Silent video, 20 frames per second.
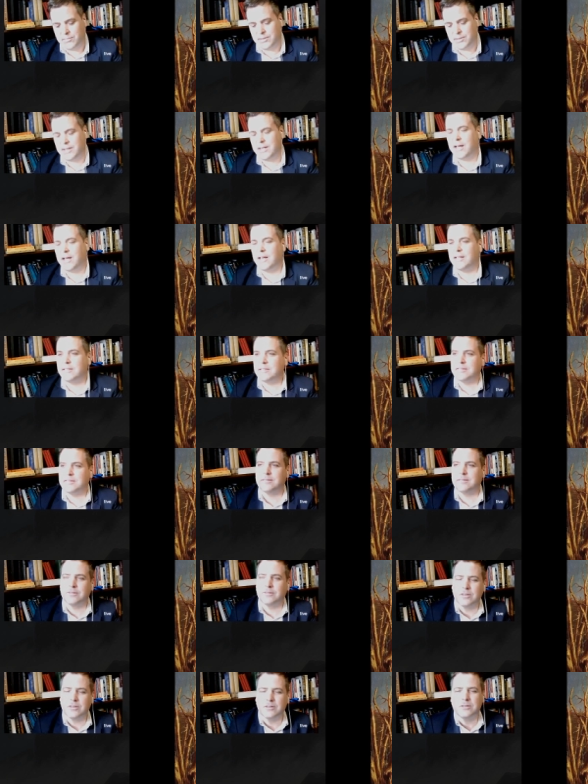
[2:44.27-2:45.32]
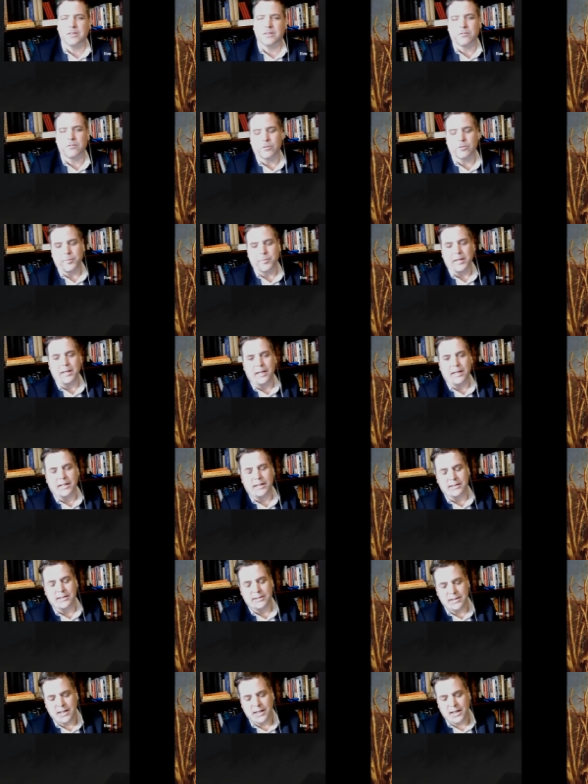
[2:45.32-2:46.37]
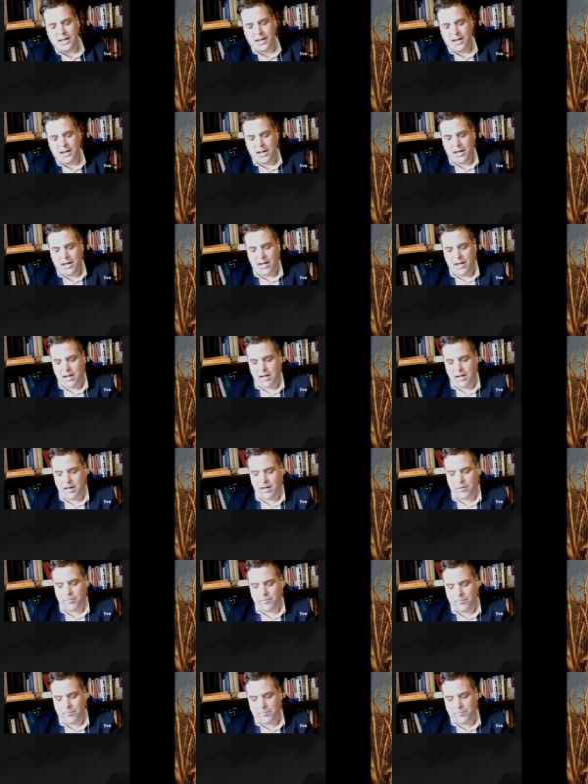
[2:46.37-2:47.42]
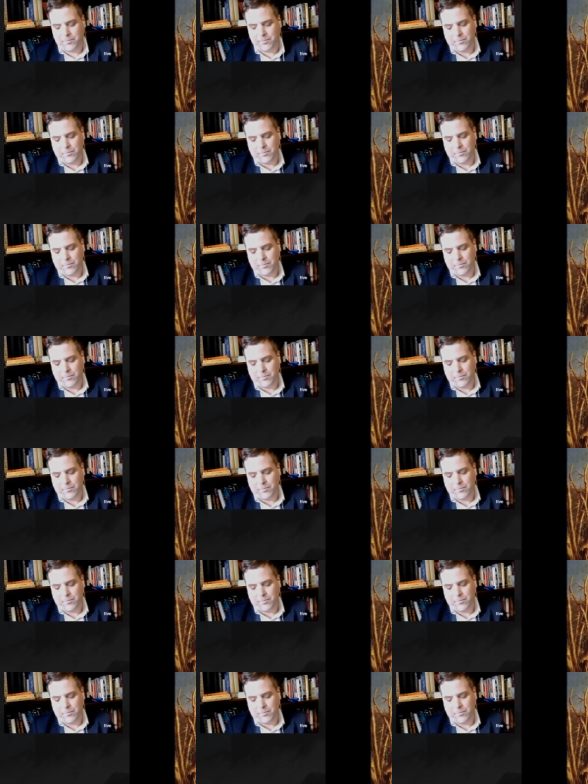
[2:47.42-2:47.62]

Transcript: it has several meanings. Um,